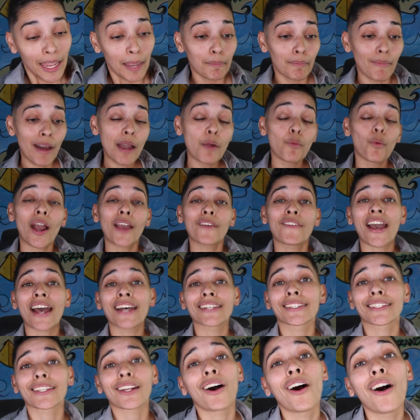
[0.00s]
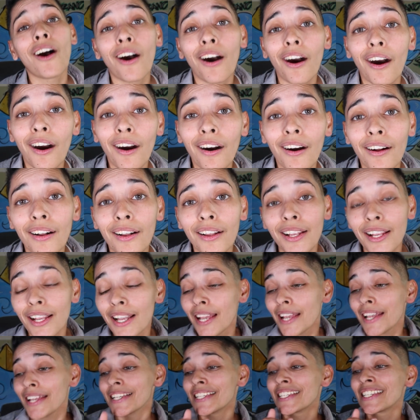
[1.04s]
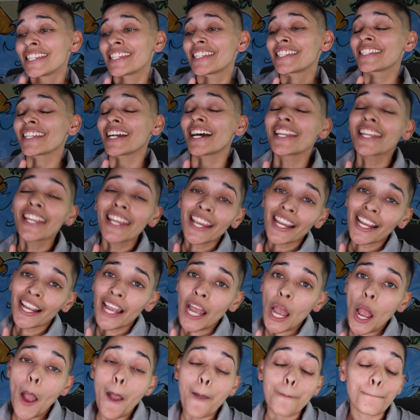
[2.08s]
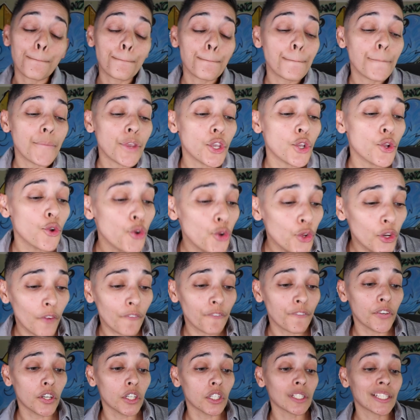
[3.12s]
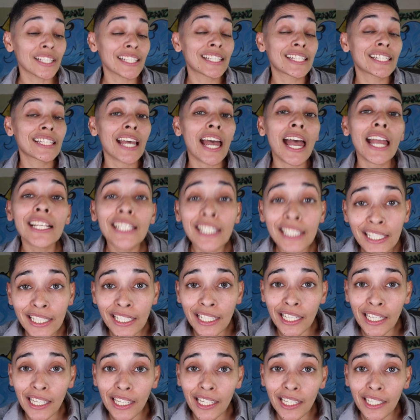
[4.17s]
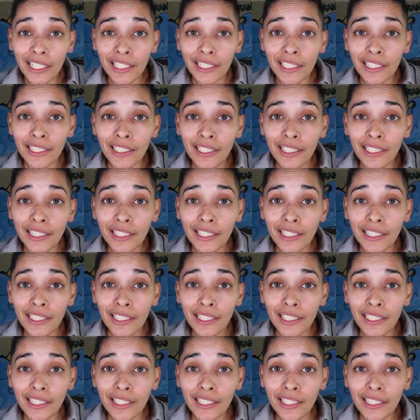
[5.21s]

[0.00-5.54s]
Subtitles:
my wife has it all. Stunning, beautiful, sexy,